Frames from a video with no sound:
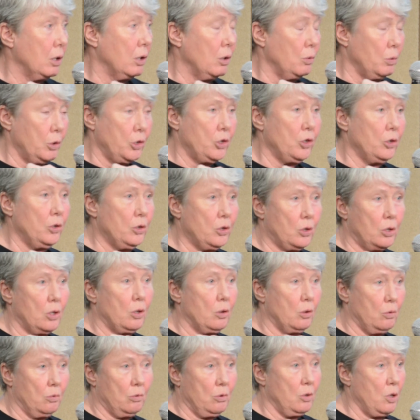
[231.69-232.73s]
which is
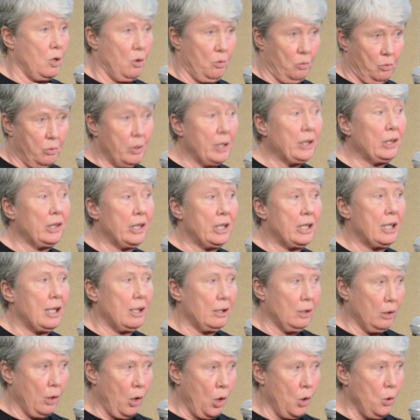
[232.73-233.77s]
really
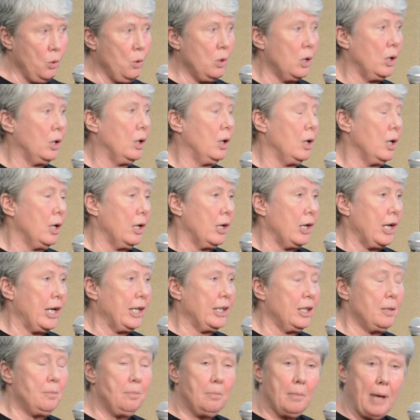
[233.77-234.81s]
low.
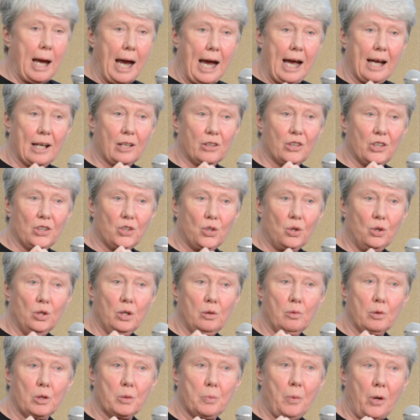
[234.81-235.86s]
And in math, it's
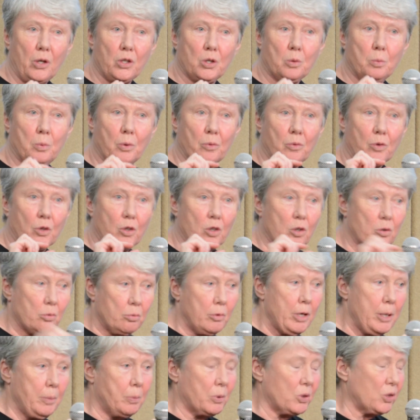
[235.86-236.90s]
only responsible for
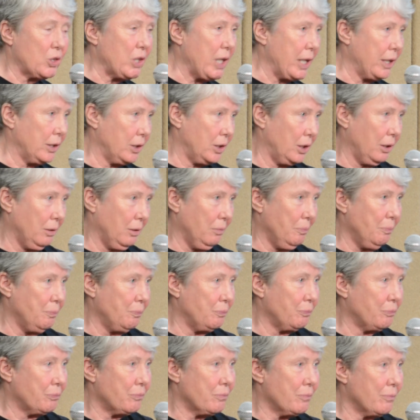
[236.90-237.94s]
3%,
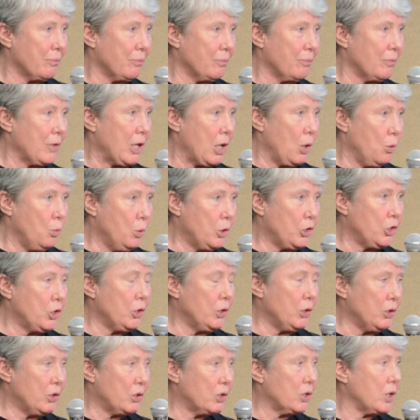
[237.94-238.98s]
which
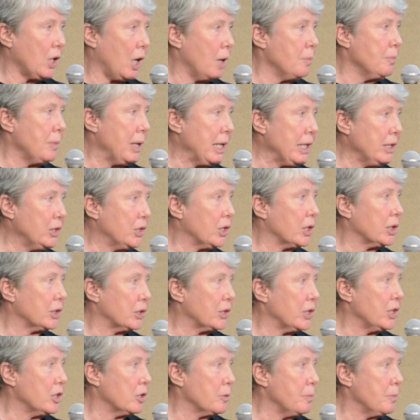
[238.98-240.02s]
is amazing, since